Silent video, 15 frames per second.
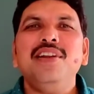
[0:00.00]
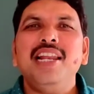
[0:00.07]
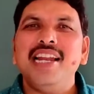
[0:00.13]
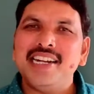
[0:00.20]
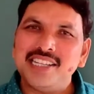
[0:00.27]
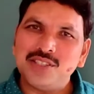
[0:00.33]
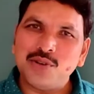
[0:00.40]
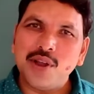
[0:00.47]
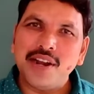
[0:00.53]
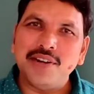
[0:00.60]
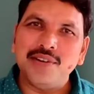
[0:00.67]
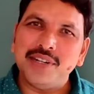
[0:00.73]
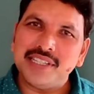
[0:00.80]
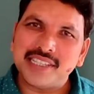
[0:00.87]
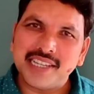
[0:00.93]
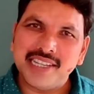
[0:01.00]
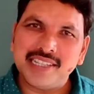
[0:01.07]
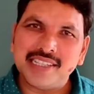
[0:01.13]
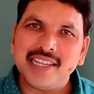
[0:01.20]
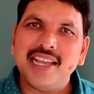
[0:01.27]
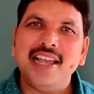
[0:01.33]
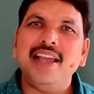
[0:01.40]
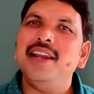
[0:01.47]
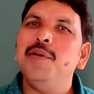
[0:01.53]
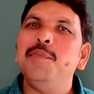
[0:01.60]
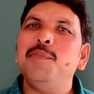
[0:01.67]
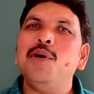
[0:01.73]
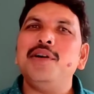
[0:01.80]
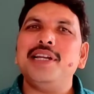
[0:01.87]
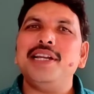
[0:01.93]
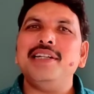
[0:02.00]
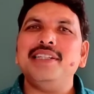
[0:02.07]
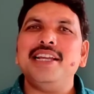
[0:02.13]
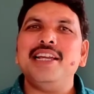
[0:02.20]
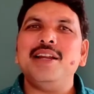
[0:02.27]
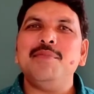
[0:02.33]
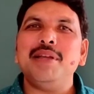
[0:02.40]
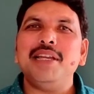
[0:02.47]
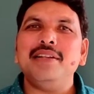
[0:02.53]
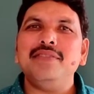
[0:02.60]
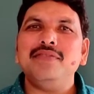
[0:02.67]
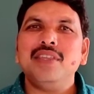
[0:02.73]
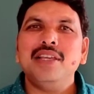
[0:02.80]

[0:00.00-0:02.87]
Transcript: let us going to discuss an important theorem in